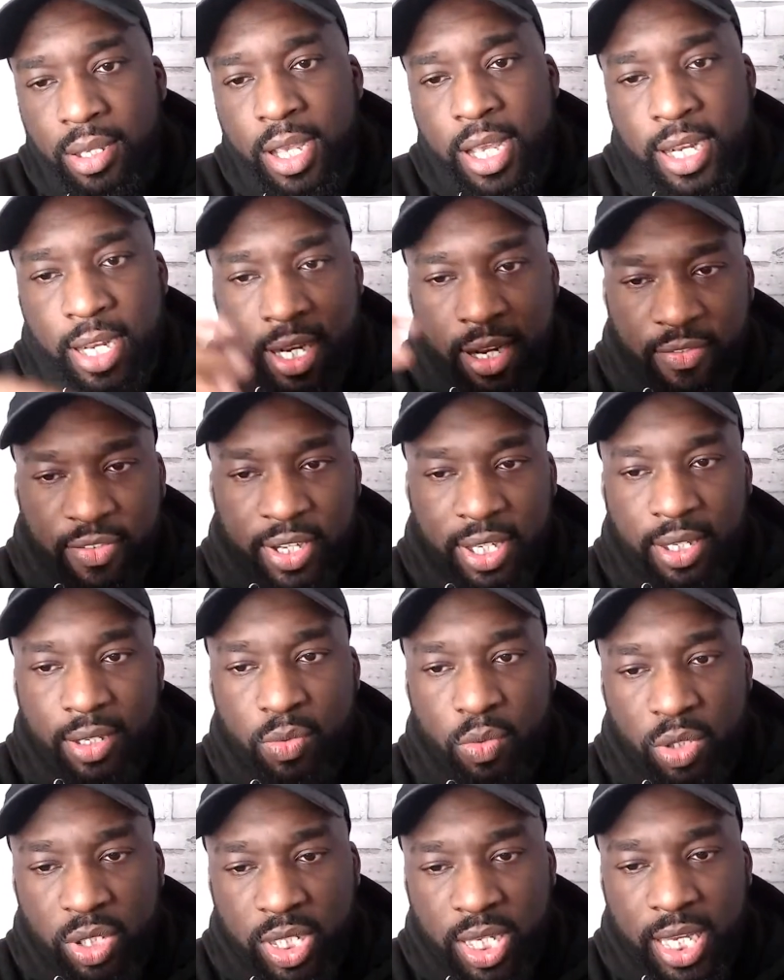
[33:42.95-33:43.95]
and then I
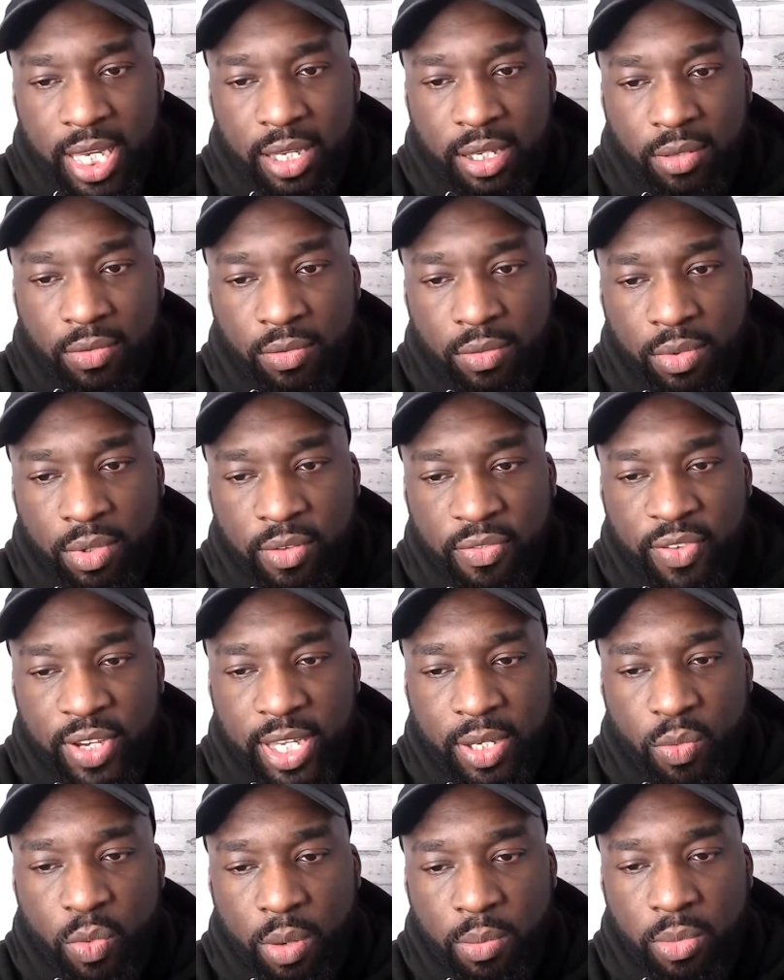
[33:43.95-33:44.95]
think we'll see the
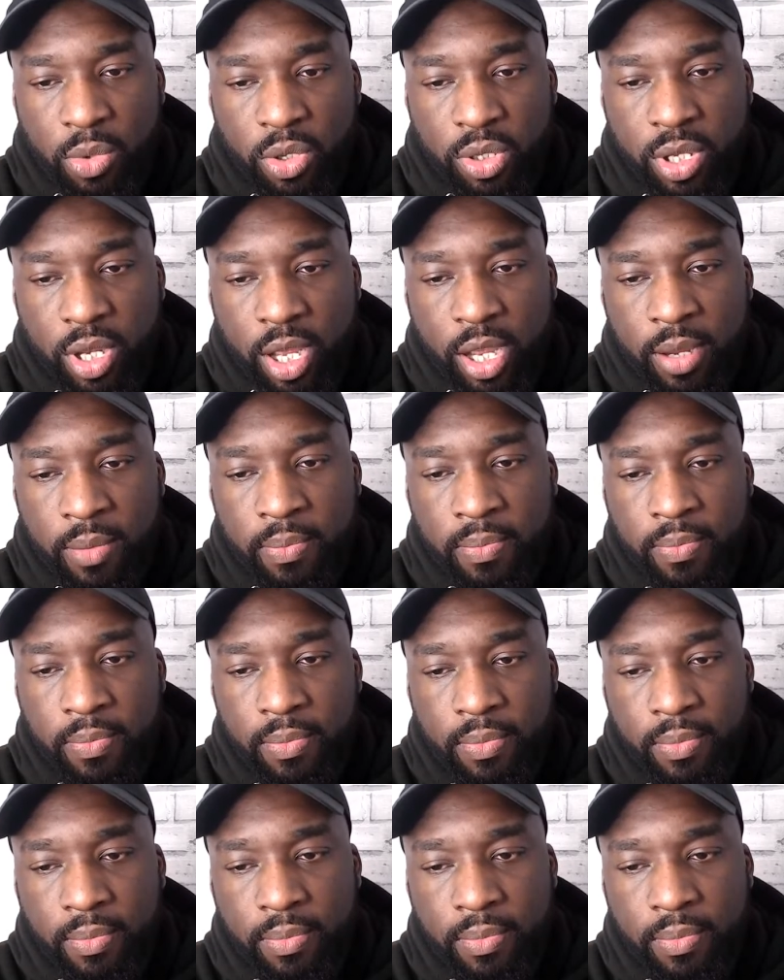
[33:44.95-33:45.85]
Fiend one more time